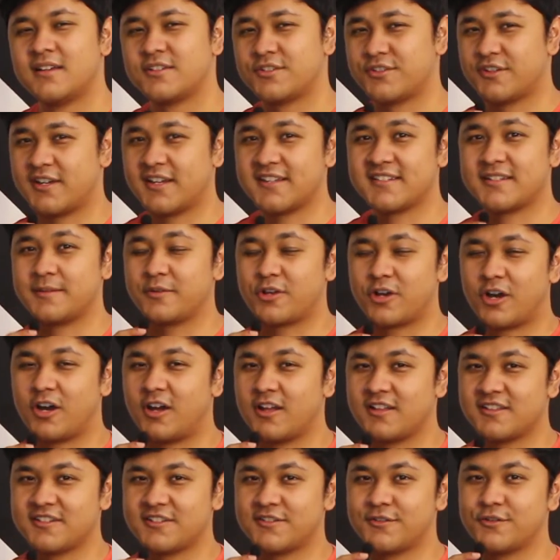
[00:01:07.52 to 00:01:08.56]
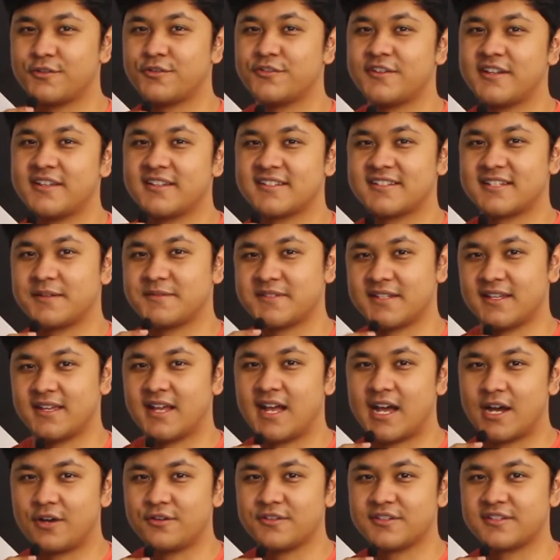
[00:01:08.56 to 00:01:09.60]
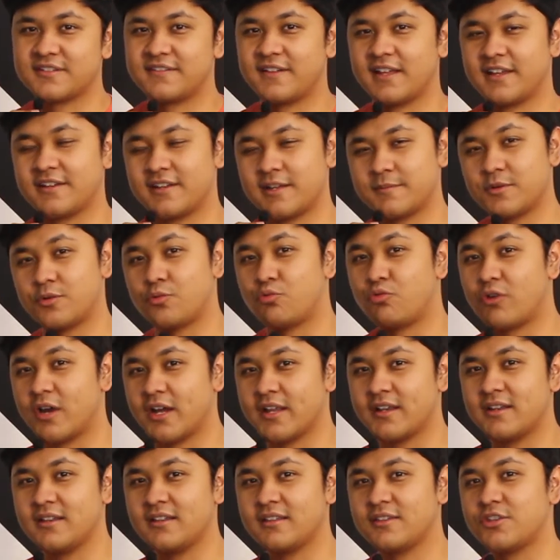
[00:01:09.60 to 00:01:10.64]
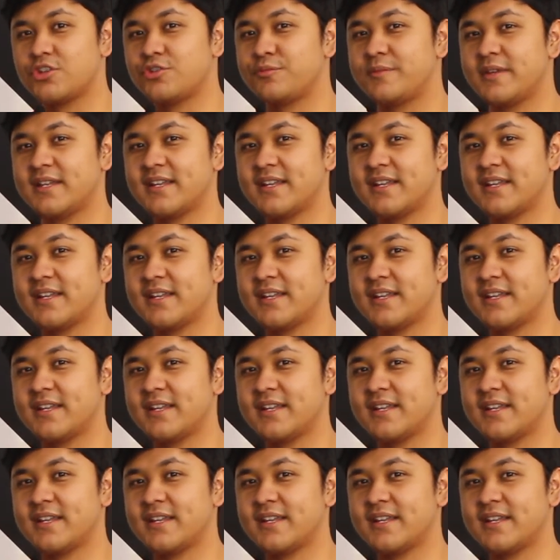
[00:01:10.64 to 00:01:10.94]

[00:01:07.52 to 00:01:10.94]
So there are some cons to owning a subsale house. Like number one, you'll be